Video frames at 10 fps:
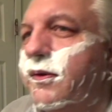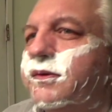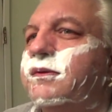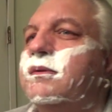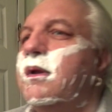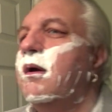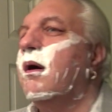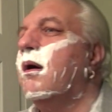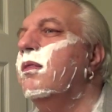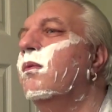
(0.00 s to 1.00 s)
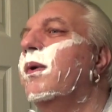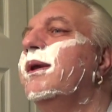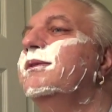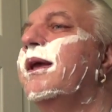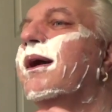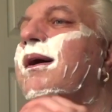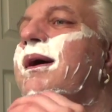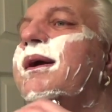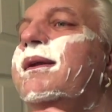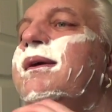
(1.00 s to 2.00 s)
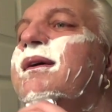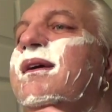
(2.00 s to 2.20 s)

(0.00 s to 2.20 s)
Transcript: their on the ways they hide